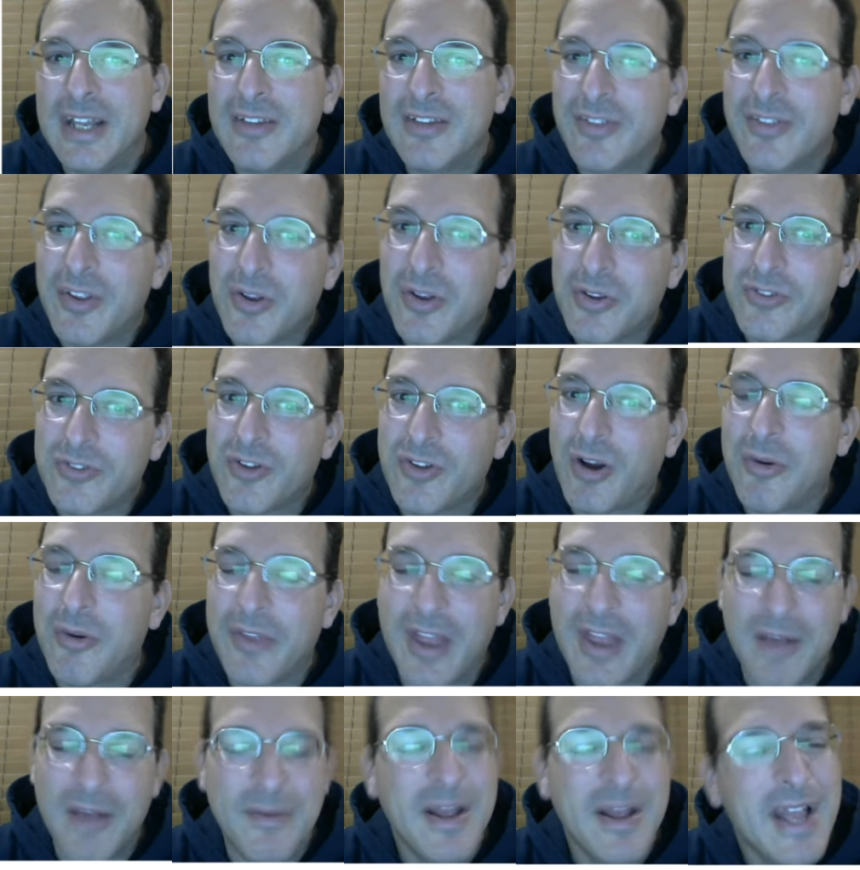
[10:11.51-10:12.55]
So they all start with
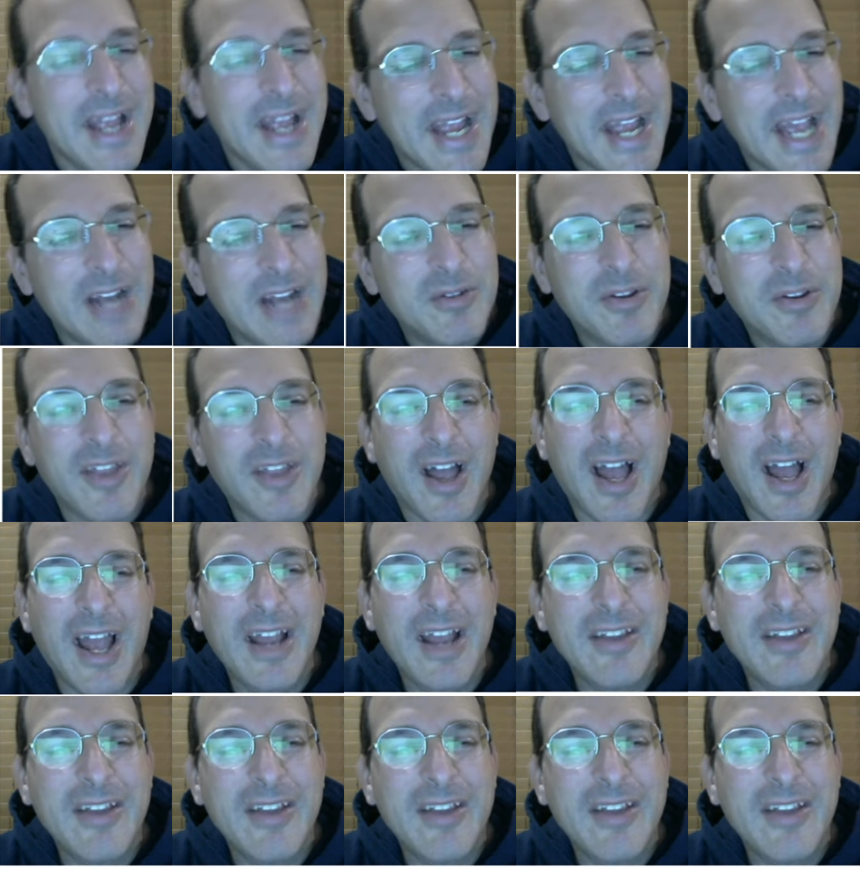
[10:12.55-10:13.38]
M, and with I.